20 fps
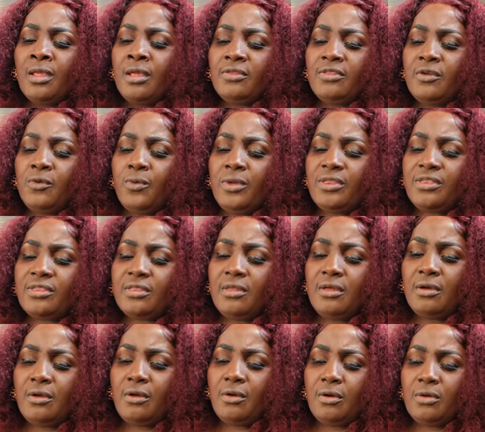The with
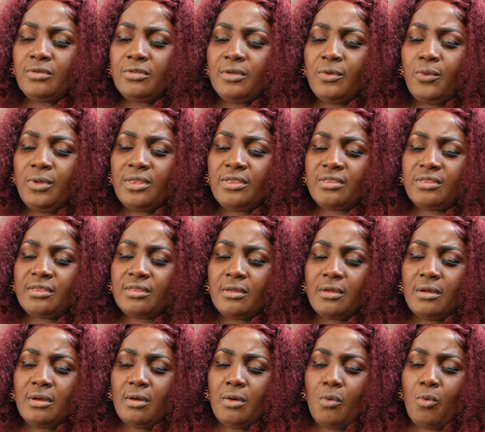the with
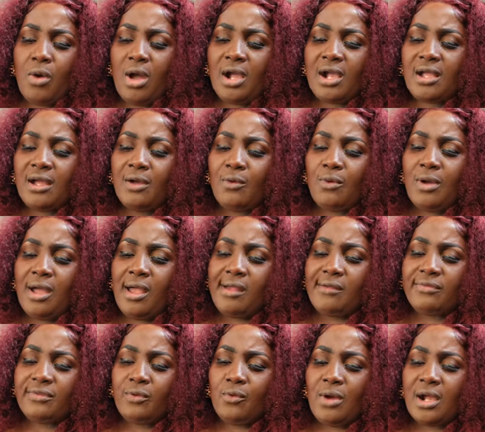wak,
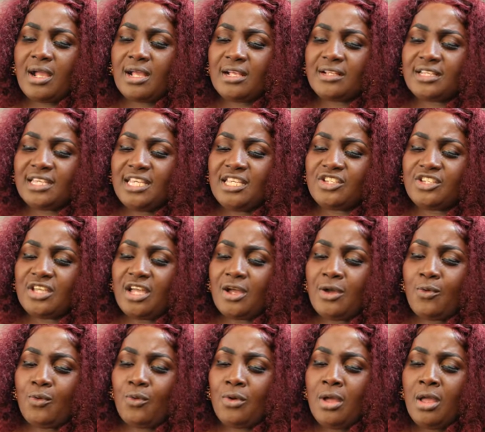the Wakakisha
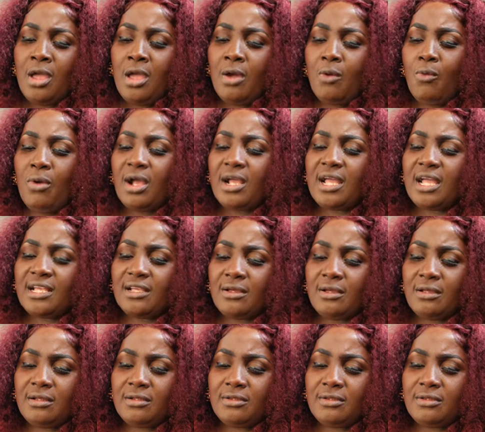Waka